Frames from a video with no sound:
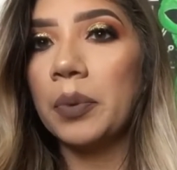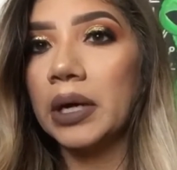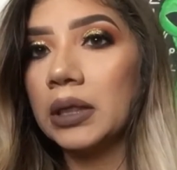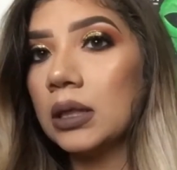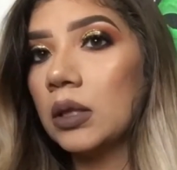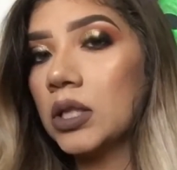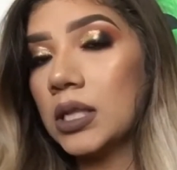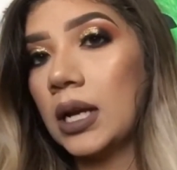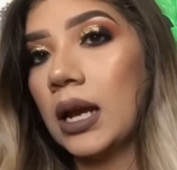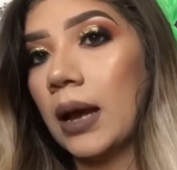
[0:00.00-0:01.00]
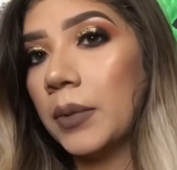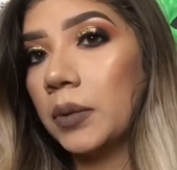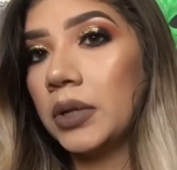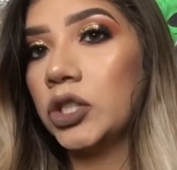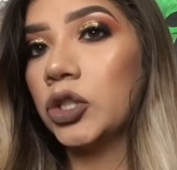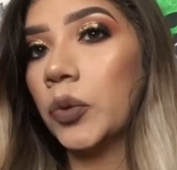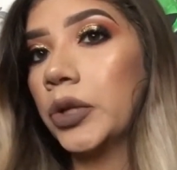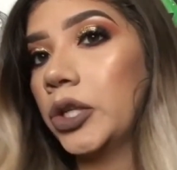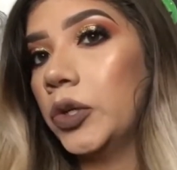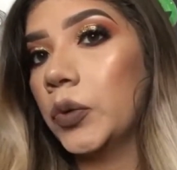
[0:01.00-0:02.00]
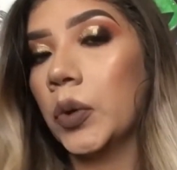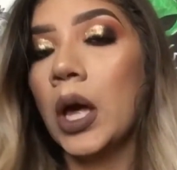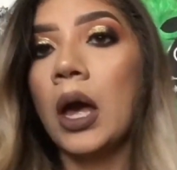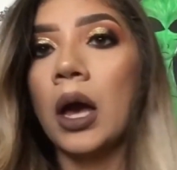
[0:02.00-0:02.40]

but today I'm going to be showing you